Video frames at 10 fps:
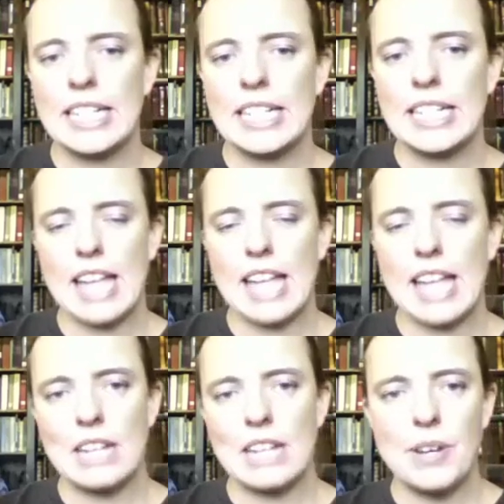links
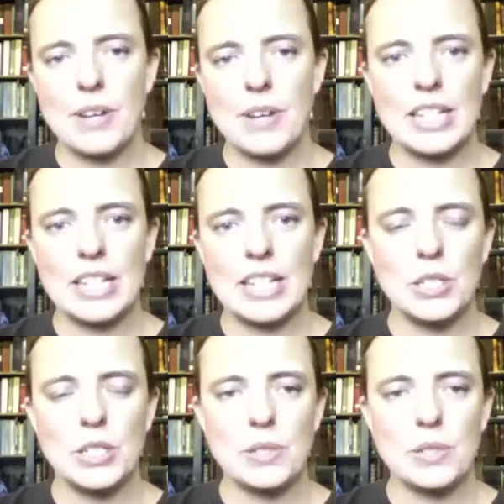and info in the
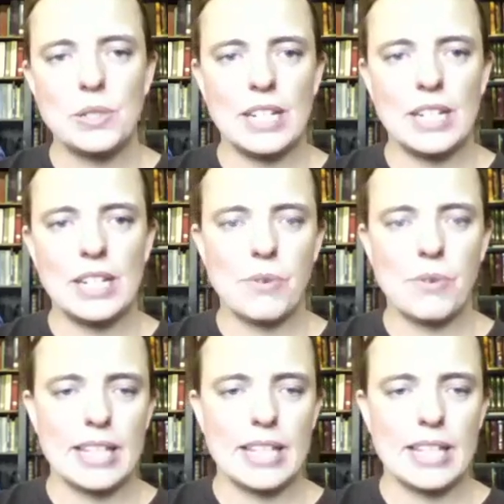news feed
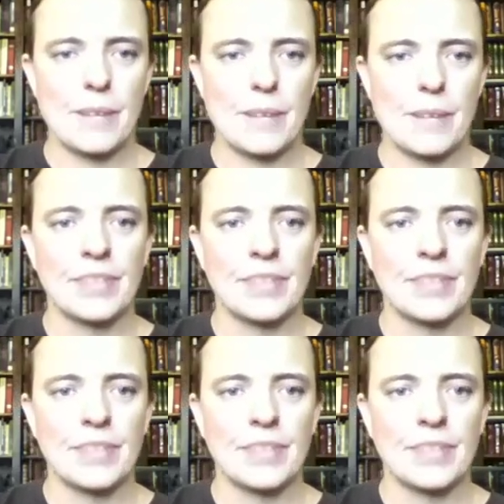for you there.